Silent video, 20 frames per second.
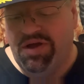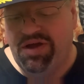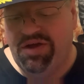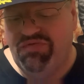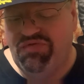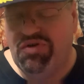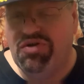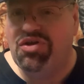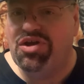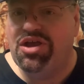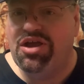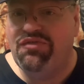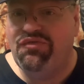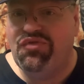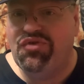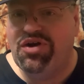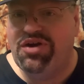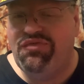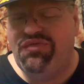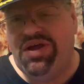if you're looking
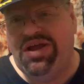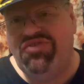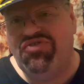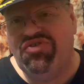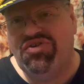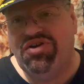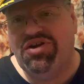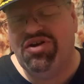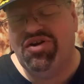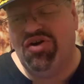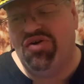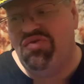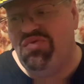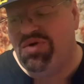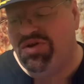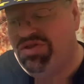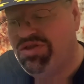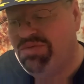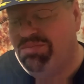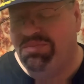for adventure, go
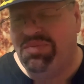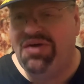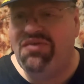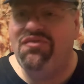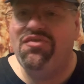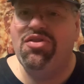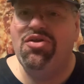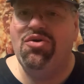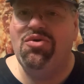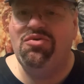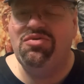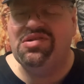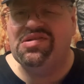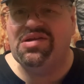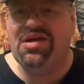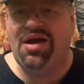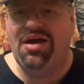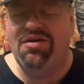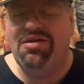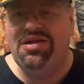with the buffalo
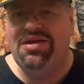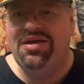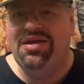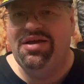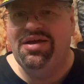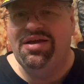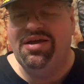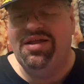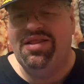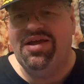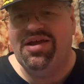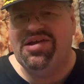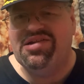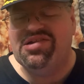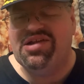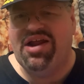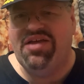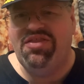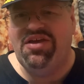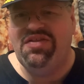style. And like I
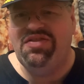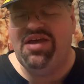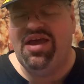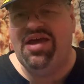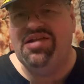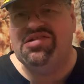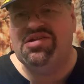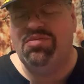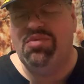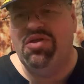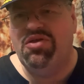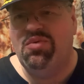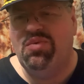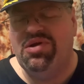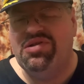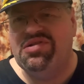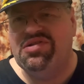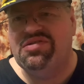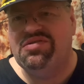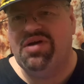said, I think they had some other
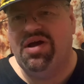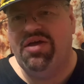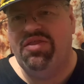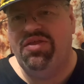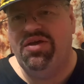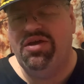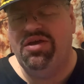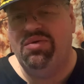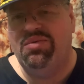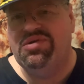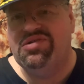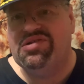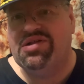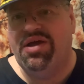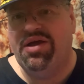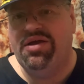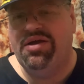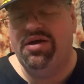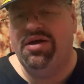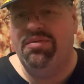ones. I think it was
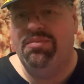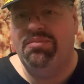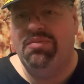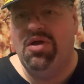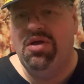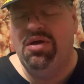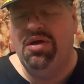like um,